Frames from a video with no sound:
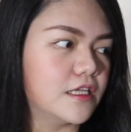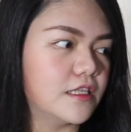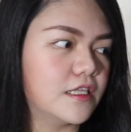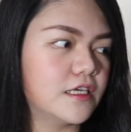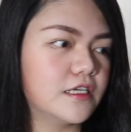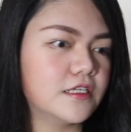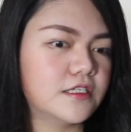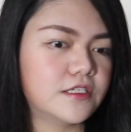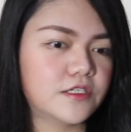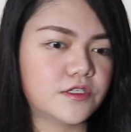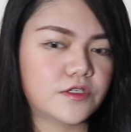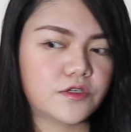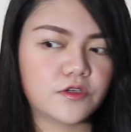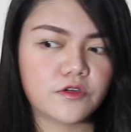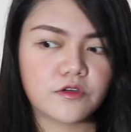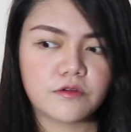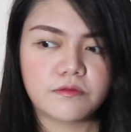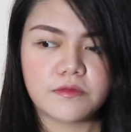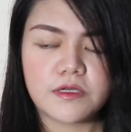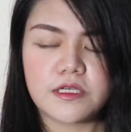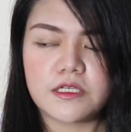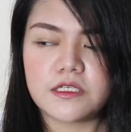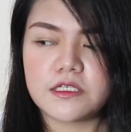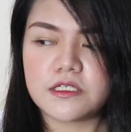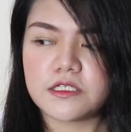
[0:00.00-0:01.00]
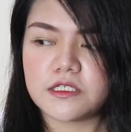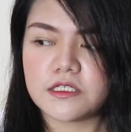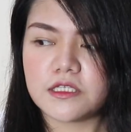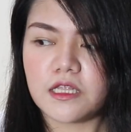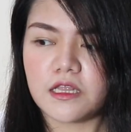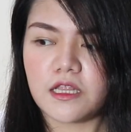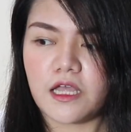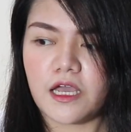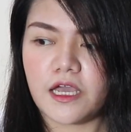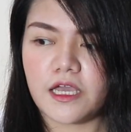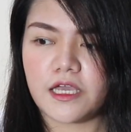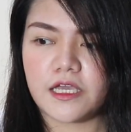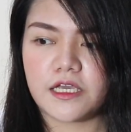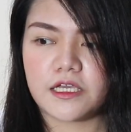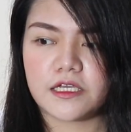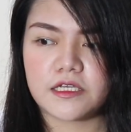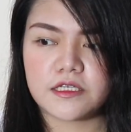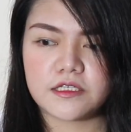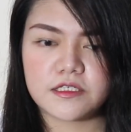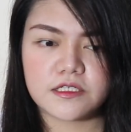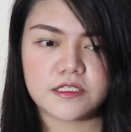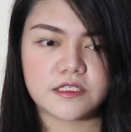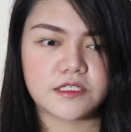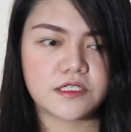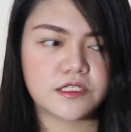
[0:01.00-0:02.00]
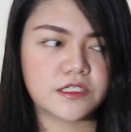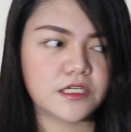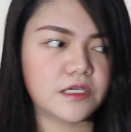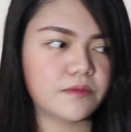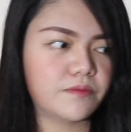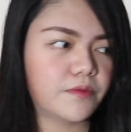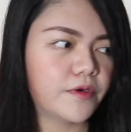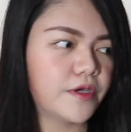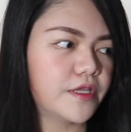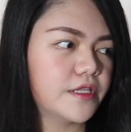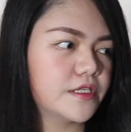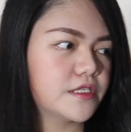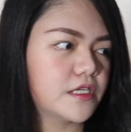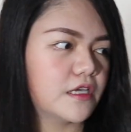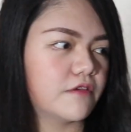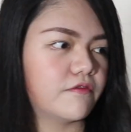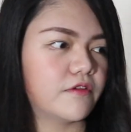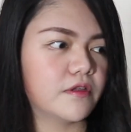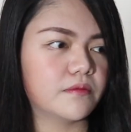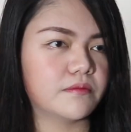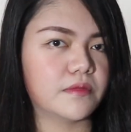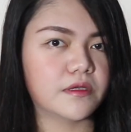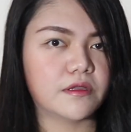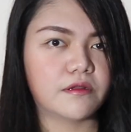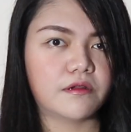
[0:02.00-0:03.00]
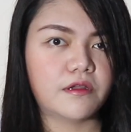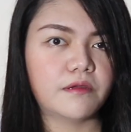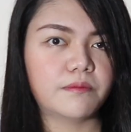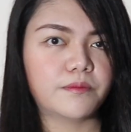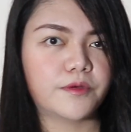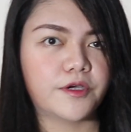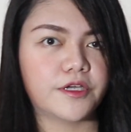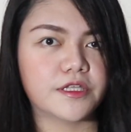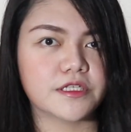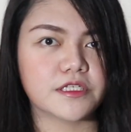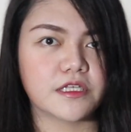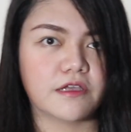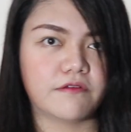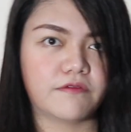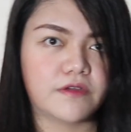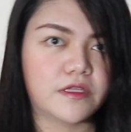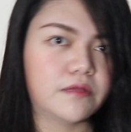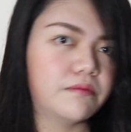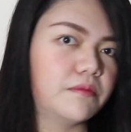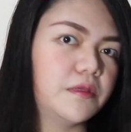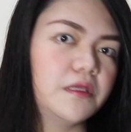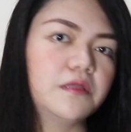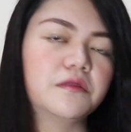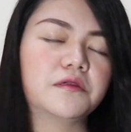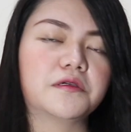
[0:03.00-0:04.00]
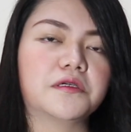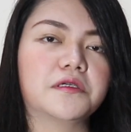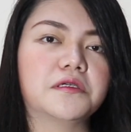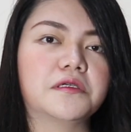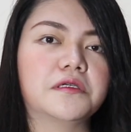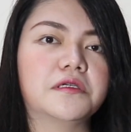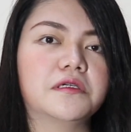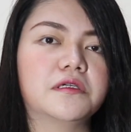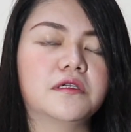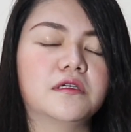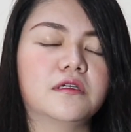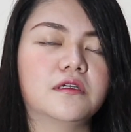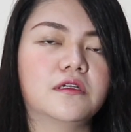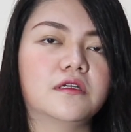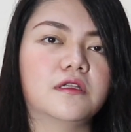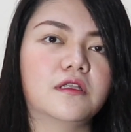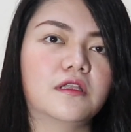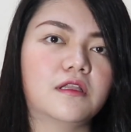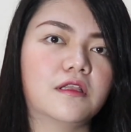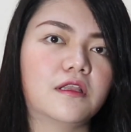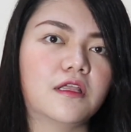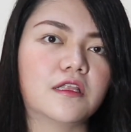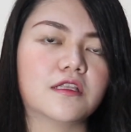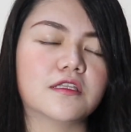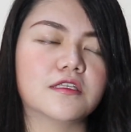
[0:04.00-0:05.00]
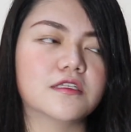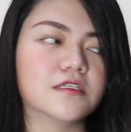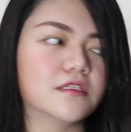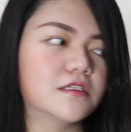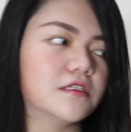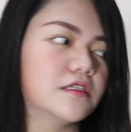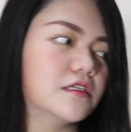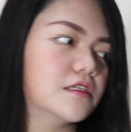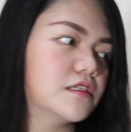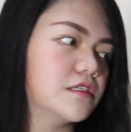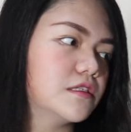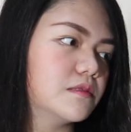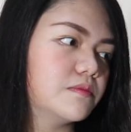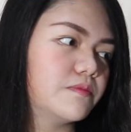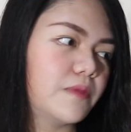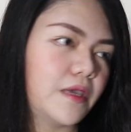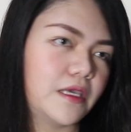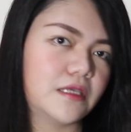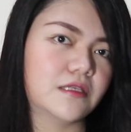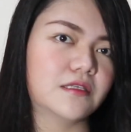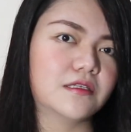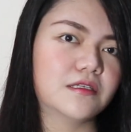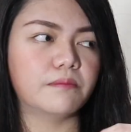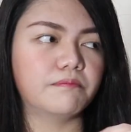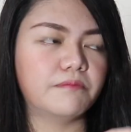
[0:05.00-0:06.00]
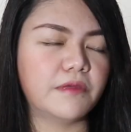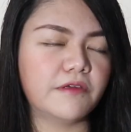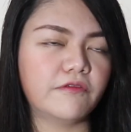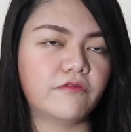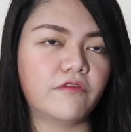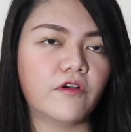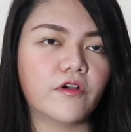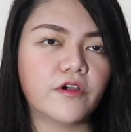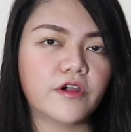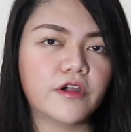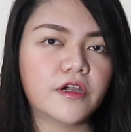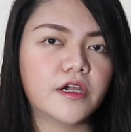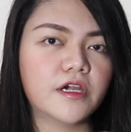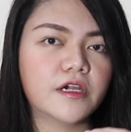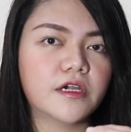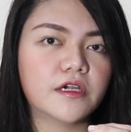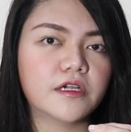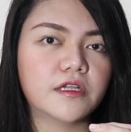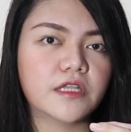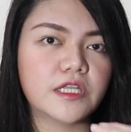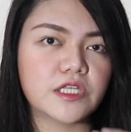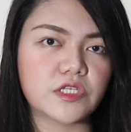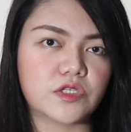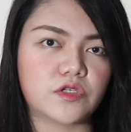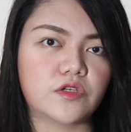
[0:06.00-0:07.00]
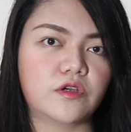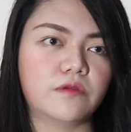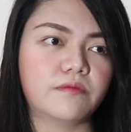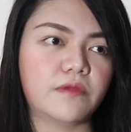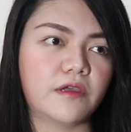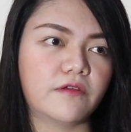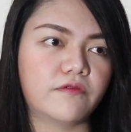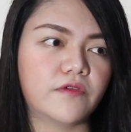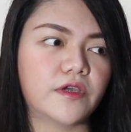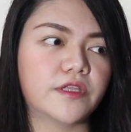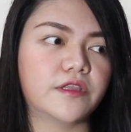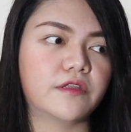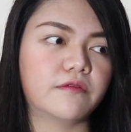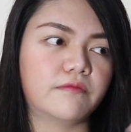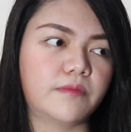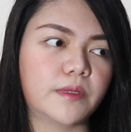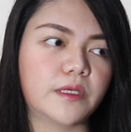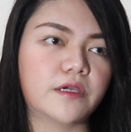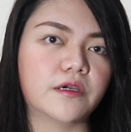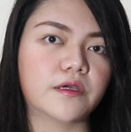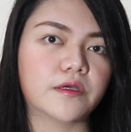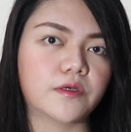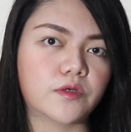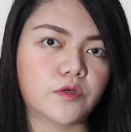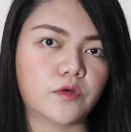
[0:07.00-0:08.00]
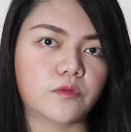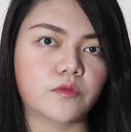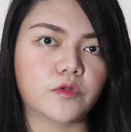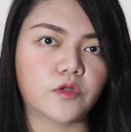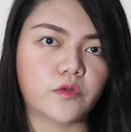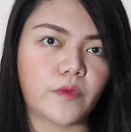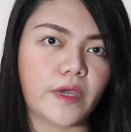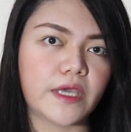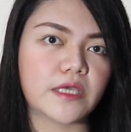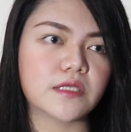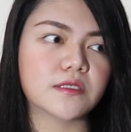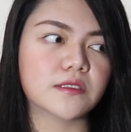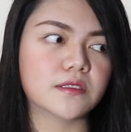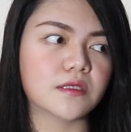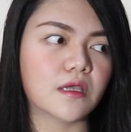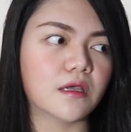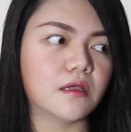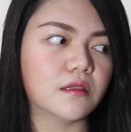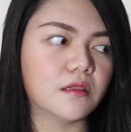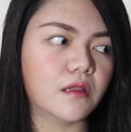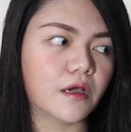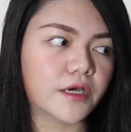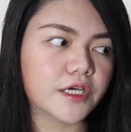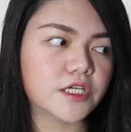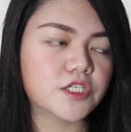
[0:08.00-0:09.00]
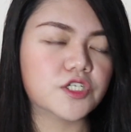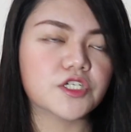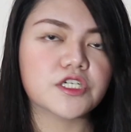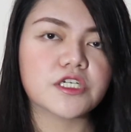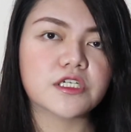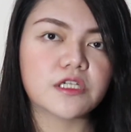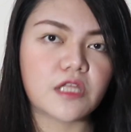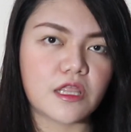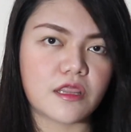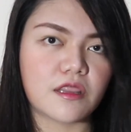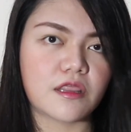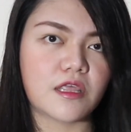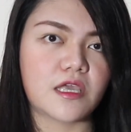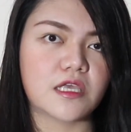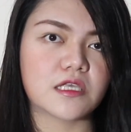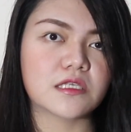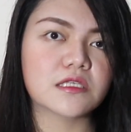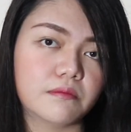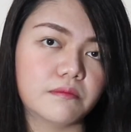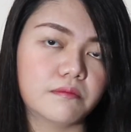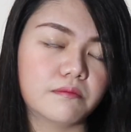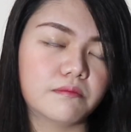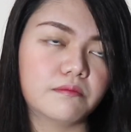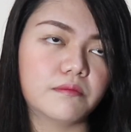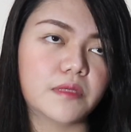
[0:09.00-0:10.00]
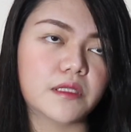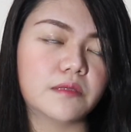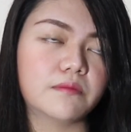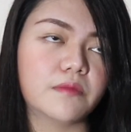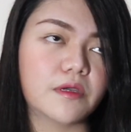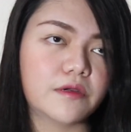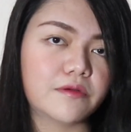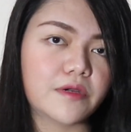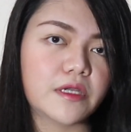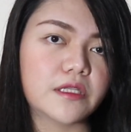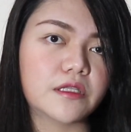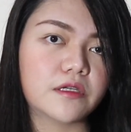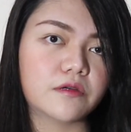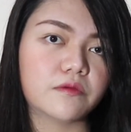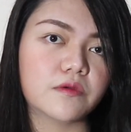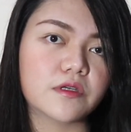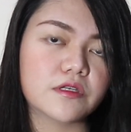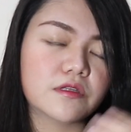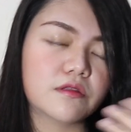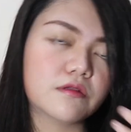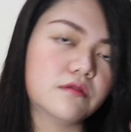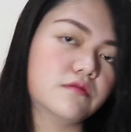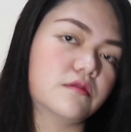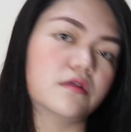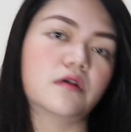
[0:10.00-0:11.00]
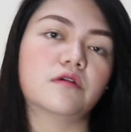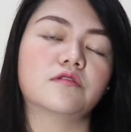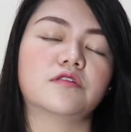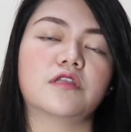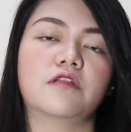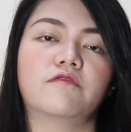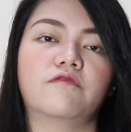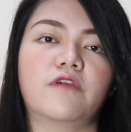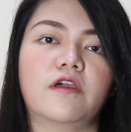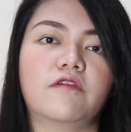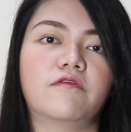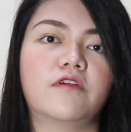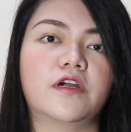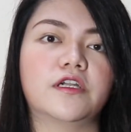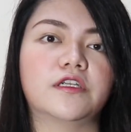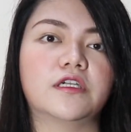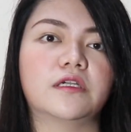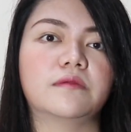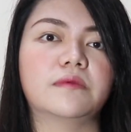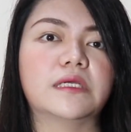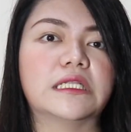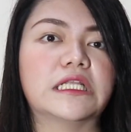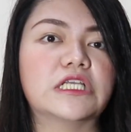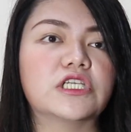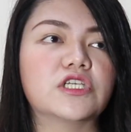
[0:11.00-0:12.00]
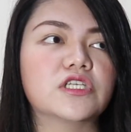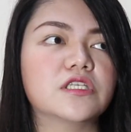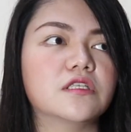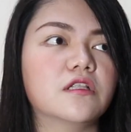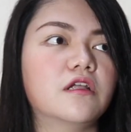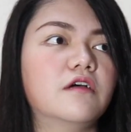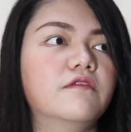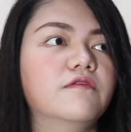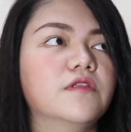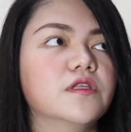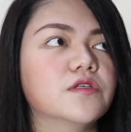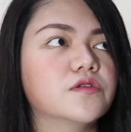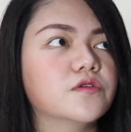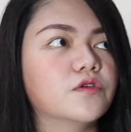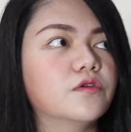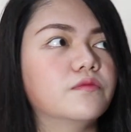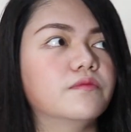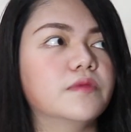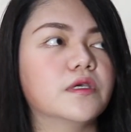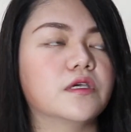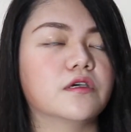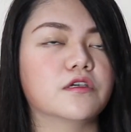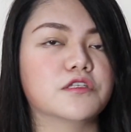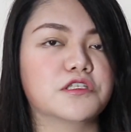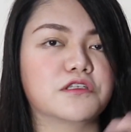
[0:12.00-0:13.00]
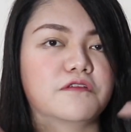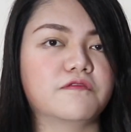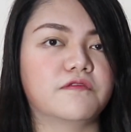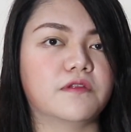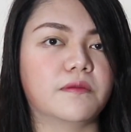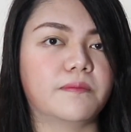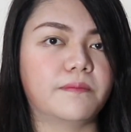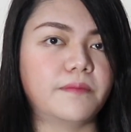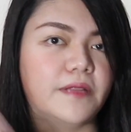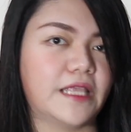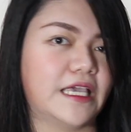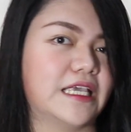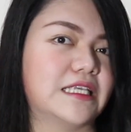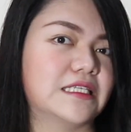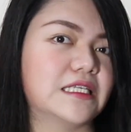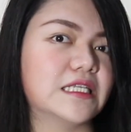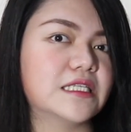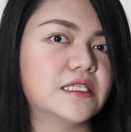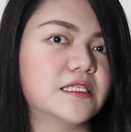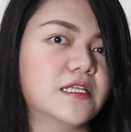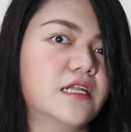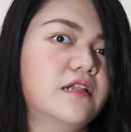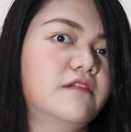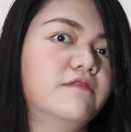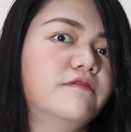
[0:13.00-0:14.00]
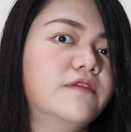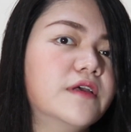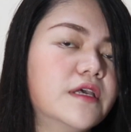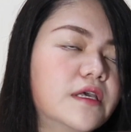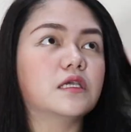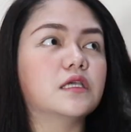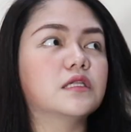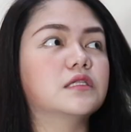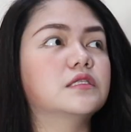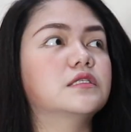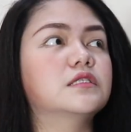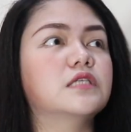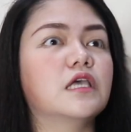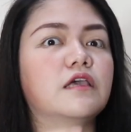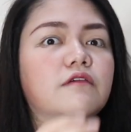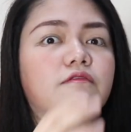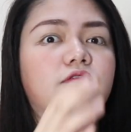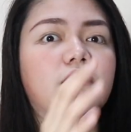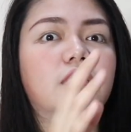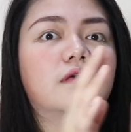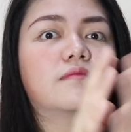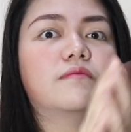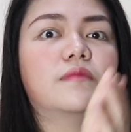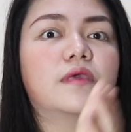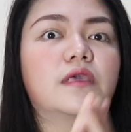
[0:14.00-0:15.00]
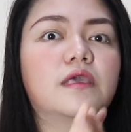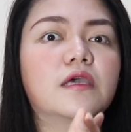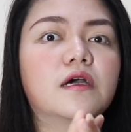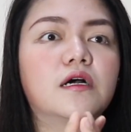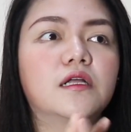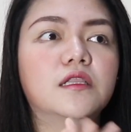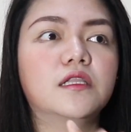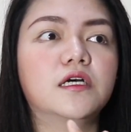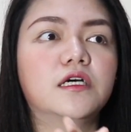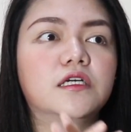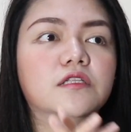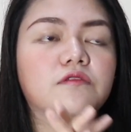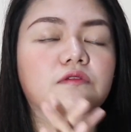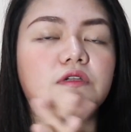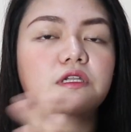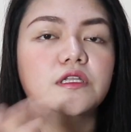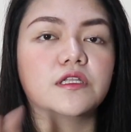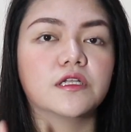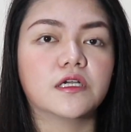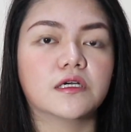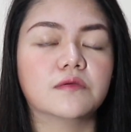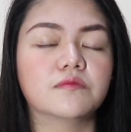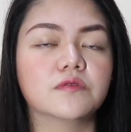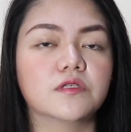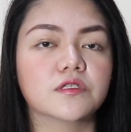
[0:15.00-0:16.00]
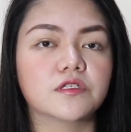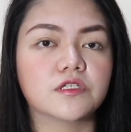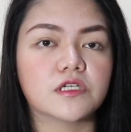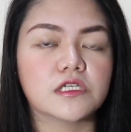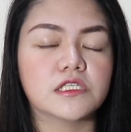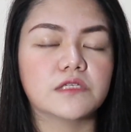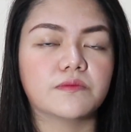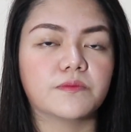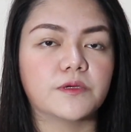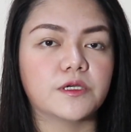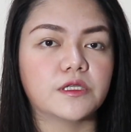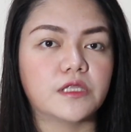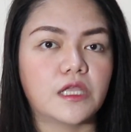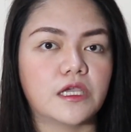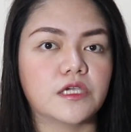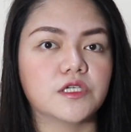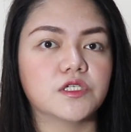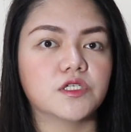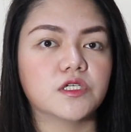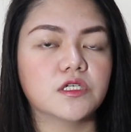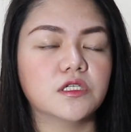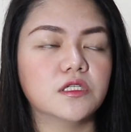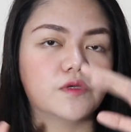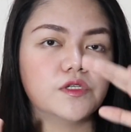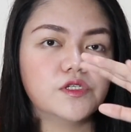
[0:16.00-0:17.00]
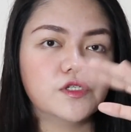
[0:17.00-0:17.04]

This room is like just 3.7 by 3.7 meter. That's the space. Before this room, I've got a bigger room, twice larger than this. But my renter was 2,500. But I just love this room because of the place itself. It's saving me a lot when it comes to transportation.